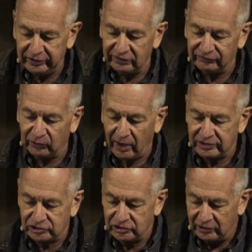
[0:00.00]
of
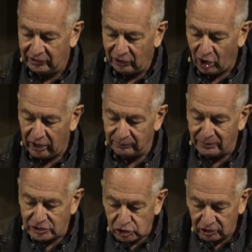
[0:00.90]
Christ on
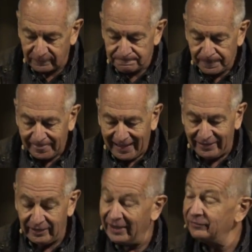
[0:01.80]
mission.
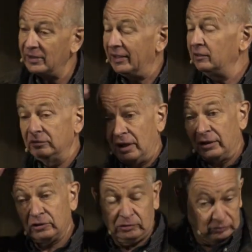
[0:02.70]

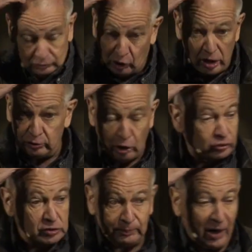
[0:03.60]
And no
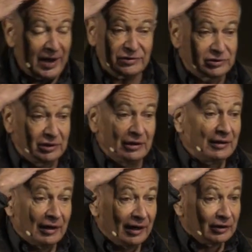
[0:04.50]
surprise,
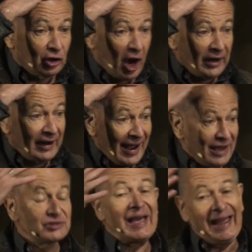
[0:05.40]
God
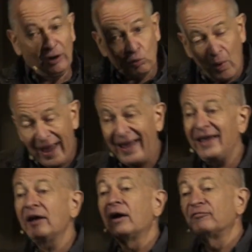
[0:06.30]
has a
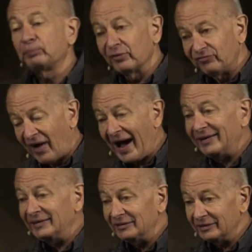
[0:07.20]
way of
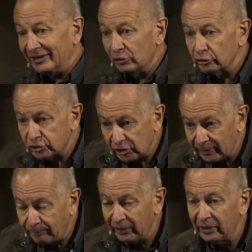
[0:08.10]
providing
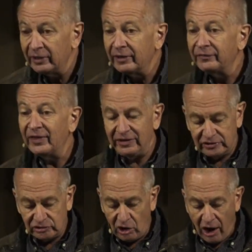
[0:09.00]
leadership that is
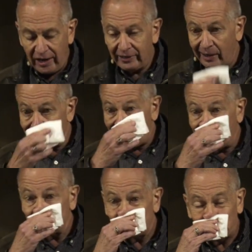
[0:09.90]
not
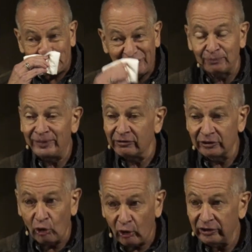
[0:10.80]
about
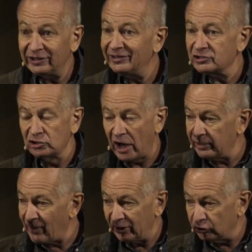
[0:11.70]
superiority. It's not
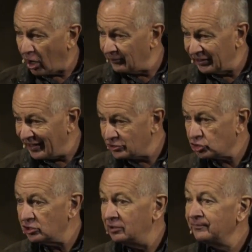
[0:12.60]
about
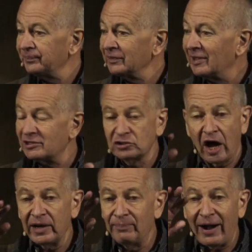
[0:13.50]
domination. It's not
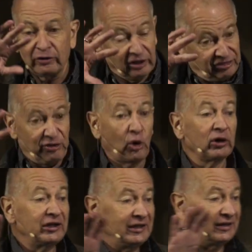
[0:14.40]
about
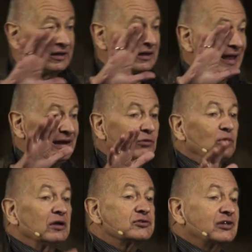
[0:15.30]
authority in any
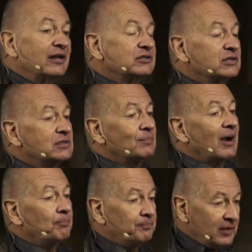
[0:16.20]
real sense. It's
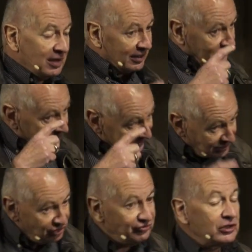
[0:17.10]
about
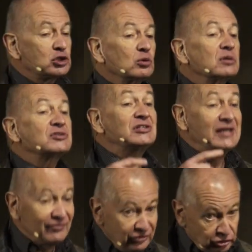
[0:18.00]
individuals
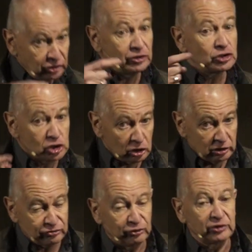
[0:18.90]
given to the
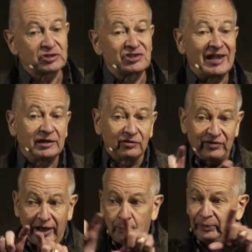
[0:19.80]
church for the sake of
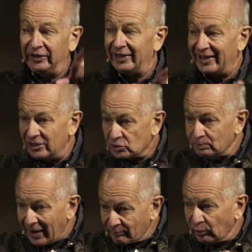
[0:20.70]
helping each
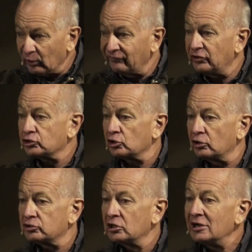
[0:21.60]
member of the
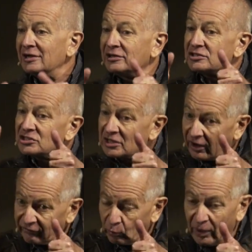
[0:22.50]
church
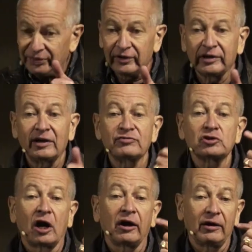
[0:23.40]
discover what their gifts
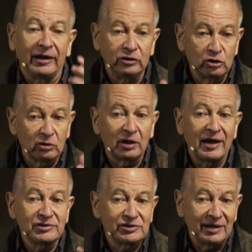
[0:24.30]
are and
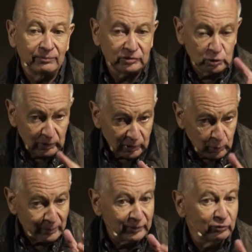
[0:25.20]
utilize them to
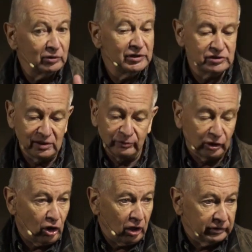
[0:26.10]
equip and release them. They're
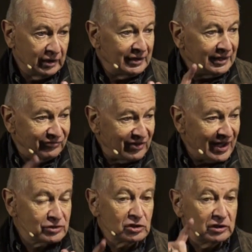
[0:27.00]
called
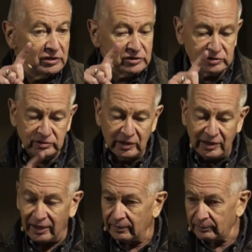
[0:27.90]
evangelists,
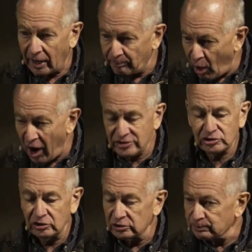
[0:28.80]

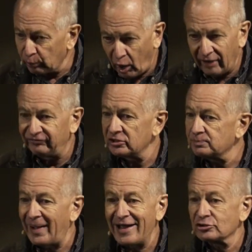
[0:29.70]
apostles, prophets,
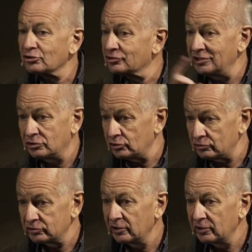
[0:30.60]
pastor, teachers.